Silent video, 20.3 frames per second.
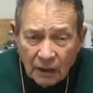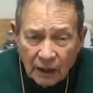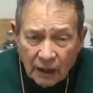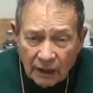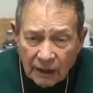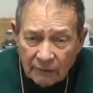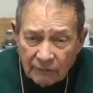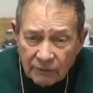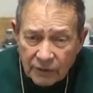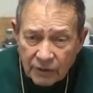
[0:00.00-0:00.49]

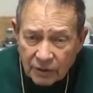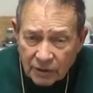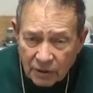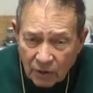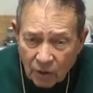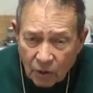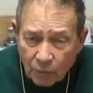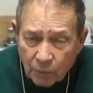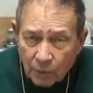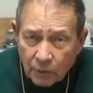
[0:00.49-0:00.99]
However, the
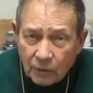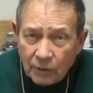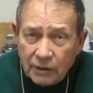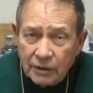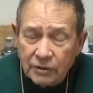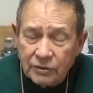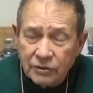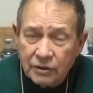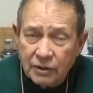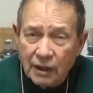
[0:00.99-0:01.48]
copal
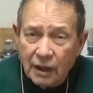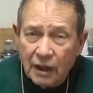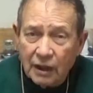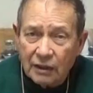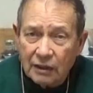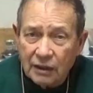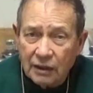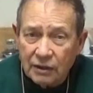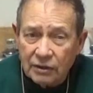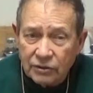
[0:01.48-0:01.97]
is
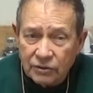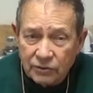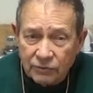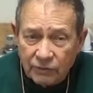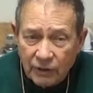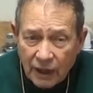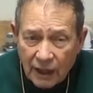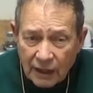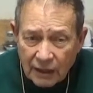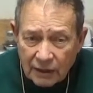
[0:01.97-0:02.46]
not as
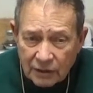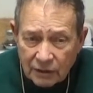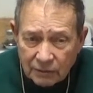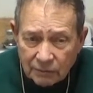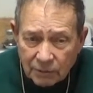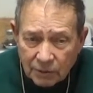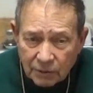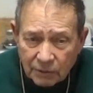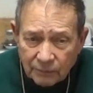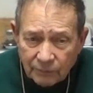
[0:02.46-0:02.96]

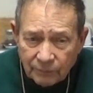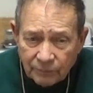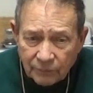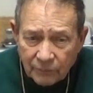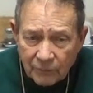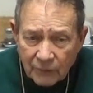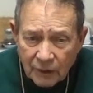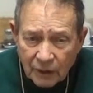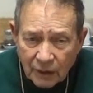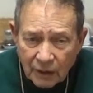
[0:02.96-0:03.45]
valuable
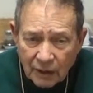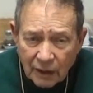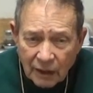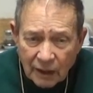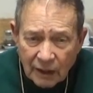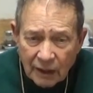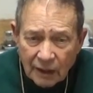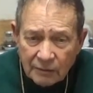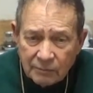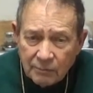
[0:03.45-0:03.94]

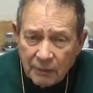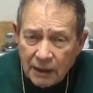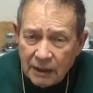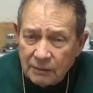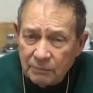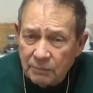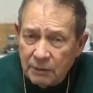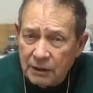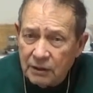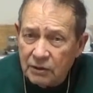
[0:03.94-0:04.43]
and
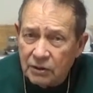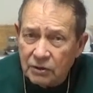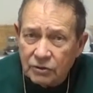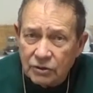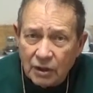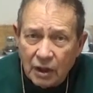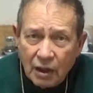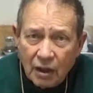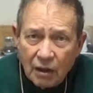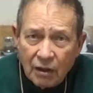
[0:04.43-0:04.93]
may be
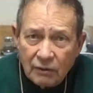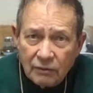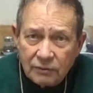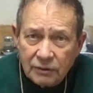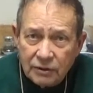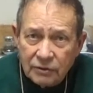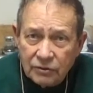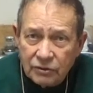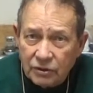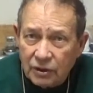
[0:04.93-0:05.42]

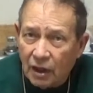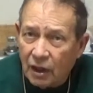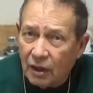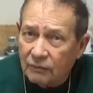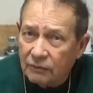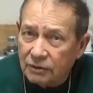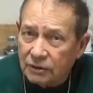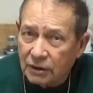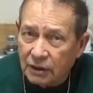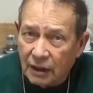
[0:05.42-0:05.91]
dissolved in
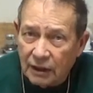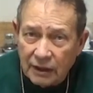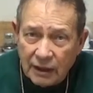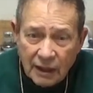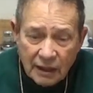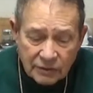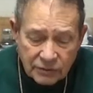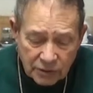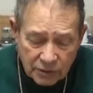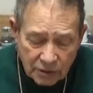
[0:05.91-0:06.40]
solvents like
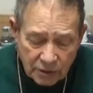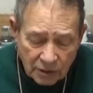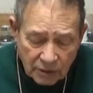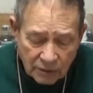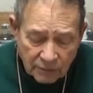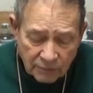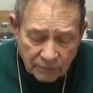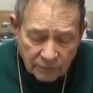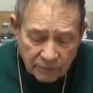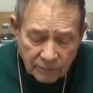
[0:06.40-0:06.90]
acetone.
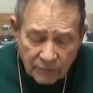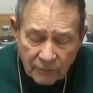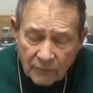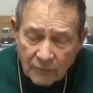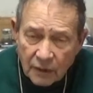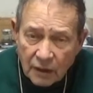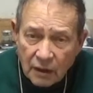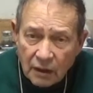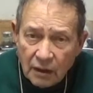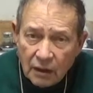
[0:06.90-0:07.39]

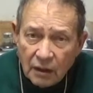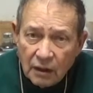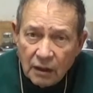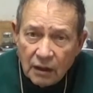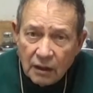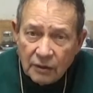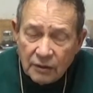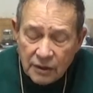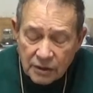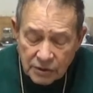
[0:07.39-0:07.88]

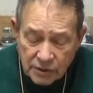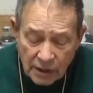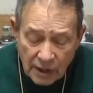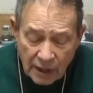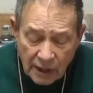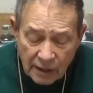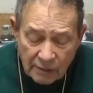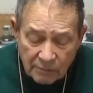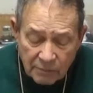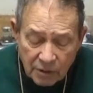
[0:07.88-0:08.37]
This
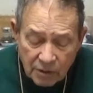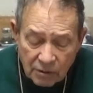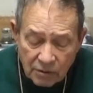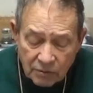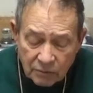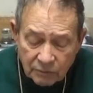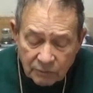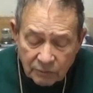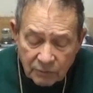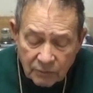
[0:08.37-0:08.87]

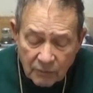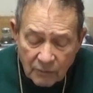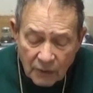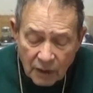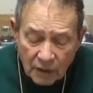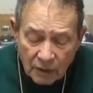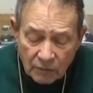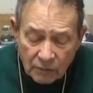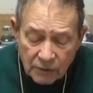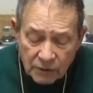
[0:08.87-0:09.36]
amber,
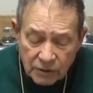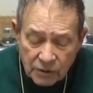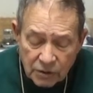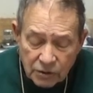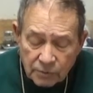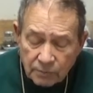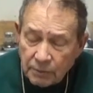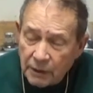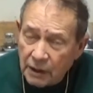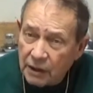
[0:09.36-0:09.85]
which
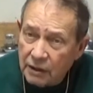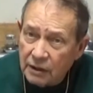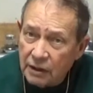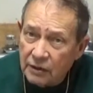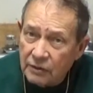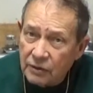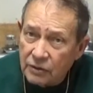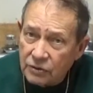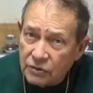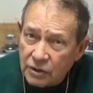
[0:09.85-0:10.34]
has been
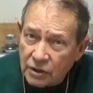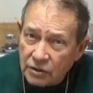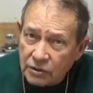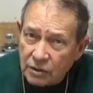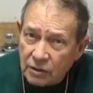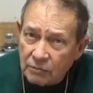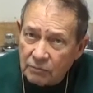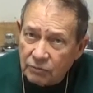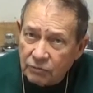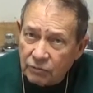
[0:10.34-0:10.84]
in the
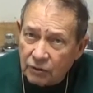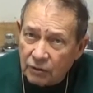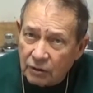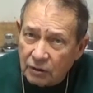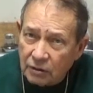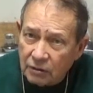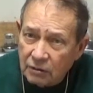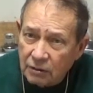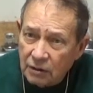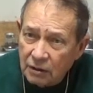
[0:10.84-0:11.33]
system
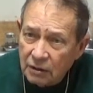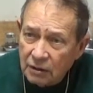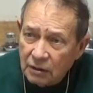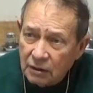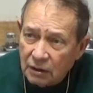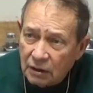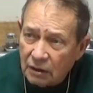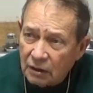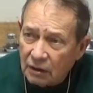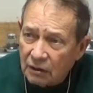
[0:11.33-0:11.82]
for
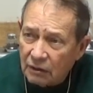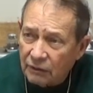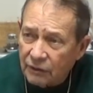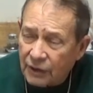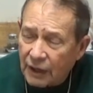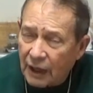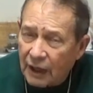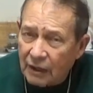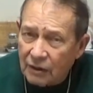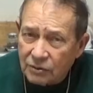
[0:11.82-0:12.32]

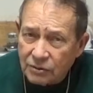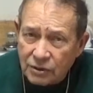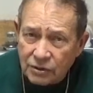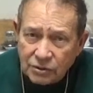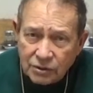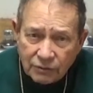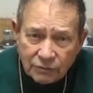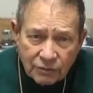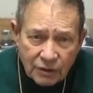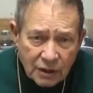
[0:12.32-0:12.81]

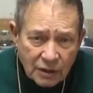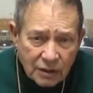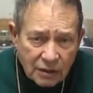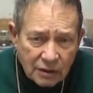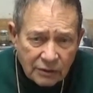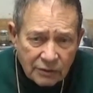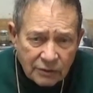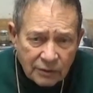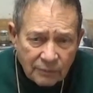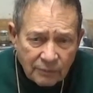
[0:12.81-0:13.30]
thousands of
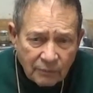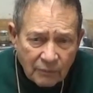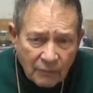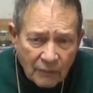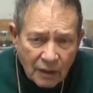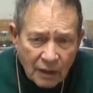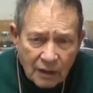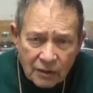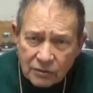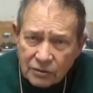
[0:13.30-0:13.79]
years,
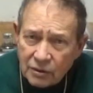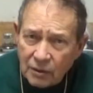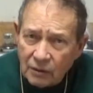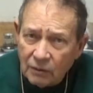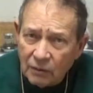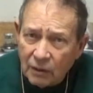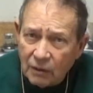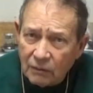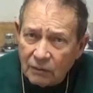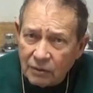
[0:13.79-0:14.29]
is
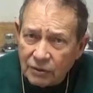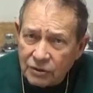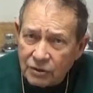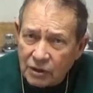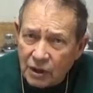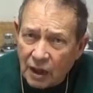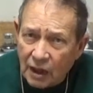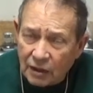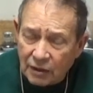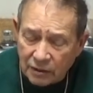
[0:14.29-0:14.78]
no longer
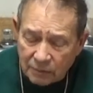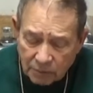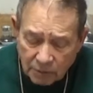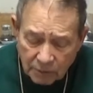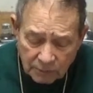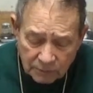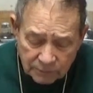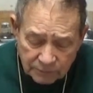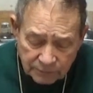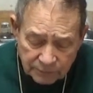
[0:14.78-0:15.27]

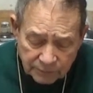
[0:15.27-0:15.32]
soluble.